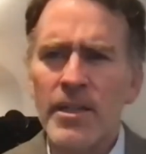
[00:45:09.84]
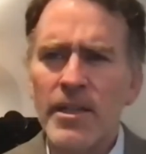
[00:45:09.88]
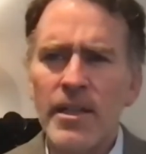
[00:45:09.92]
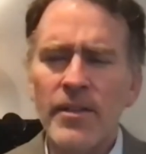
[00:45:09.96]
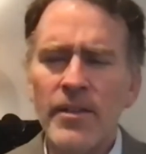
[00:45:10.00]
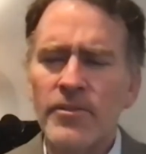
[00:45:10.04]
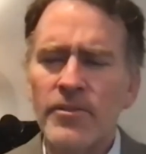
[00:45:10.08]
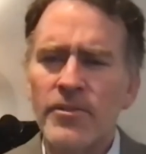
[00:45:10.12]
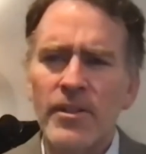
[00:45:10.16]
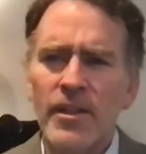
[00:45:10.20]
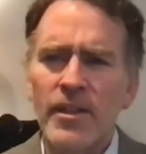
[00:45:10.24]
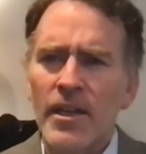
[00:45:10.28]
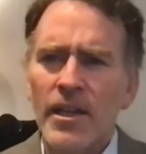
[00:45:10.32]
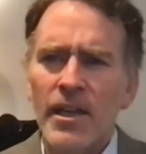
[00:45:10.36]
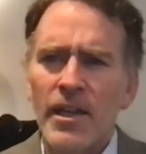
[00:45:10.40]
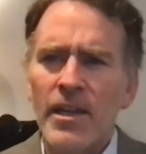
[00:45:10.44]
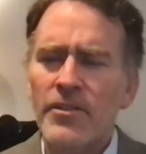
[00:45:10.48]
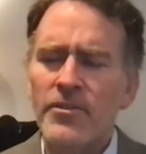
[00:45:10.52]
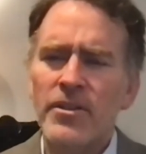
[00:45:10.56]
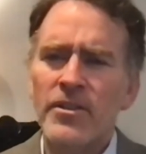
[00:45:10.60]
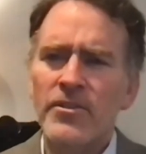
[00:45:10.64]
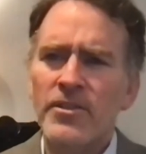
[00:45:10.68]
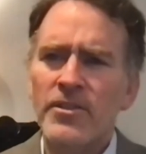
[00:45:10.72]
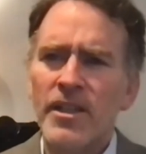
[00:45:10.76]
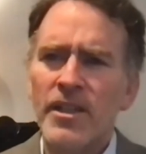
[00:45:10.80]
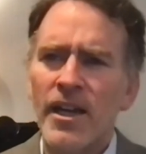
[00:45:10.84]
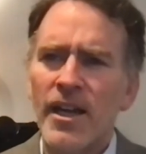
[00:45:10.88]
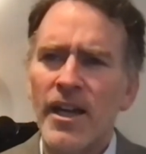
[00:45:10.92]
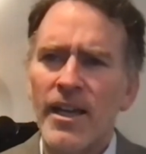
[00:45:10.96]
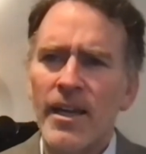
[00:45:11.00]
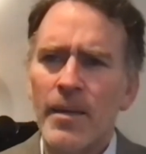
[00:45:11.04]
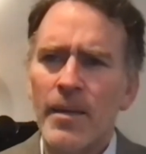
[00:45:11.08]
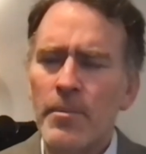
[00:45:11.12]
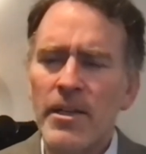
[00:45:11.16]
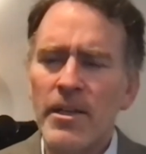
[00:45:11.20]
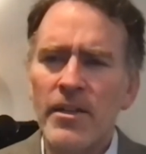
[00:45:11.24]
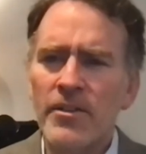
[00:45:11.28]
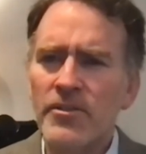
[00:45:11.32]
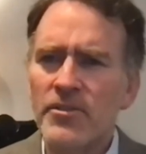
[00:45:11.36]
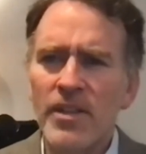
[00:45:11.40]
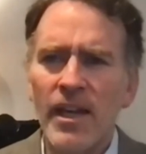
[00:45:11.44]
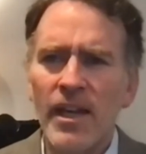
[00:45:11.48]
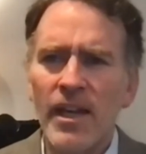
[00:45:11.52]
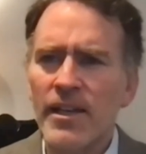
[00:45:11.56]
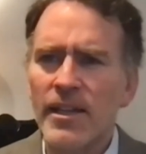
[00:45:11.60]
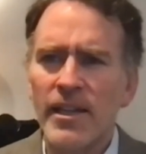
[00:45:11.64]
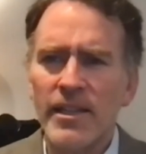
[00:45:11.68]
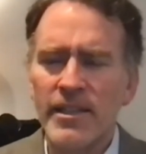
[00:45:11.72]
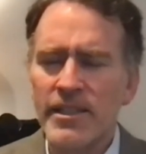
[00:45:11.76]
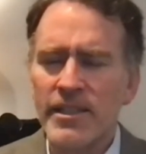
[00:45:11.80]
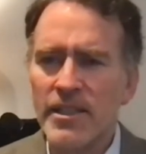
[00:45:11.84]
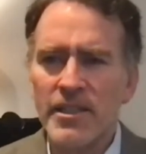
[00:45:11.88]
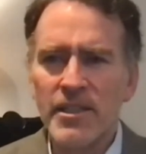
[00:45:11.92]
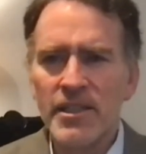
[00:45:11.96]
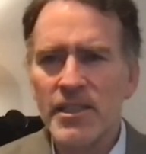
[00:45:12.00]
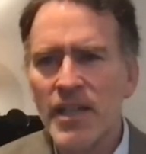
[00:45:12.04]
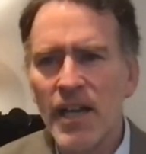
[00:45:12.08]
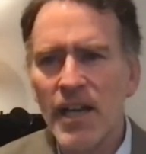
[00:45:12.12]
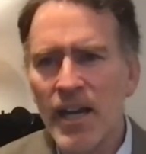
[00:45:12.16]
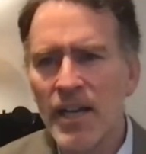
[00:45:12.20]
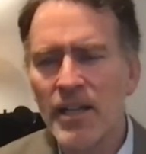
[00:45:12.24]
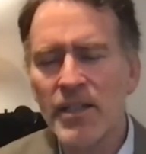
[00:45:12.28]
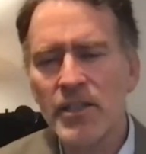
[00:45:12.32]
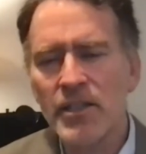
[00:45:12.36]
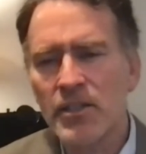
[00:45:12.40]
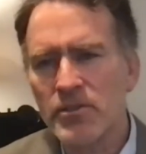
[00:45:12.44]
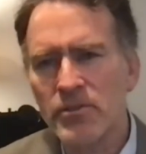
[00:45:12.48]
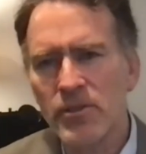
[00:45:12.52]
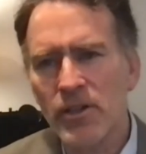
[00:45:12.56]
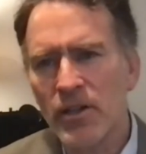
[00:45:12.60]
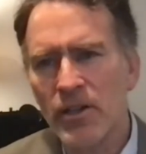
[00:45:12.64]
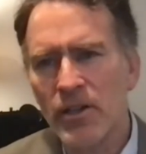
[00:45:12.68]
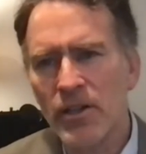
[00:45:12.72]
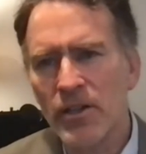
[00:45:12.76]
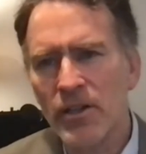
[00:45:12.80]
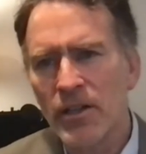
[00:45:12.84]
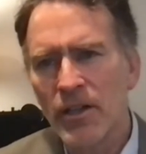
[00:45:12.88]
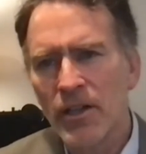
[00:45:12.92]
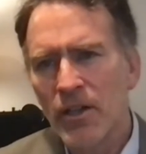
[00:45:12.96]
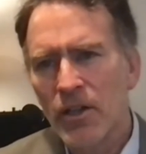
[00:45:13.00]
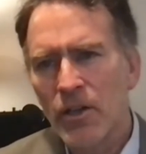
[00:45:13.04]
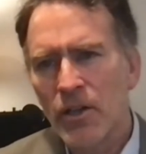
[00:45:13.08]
he's, he's this guy. I mean, he's not like a conqueror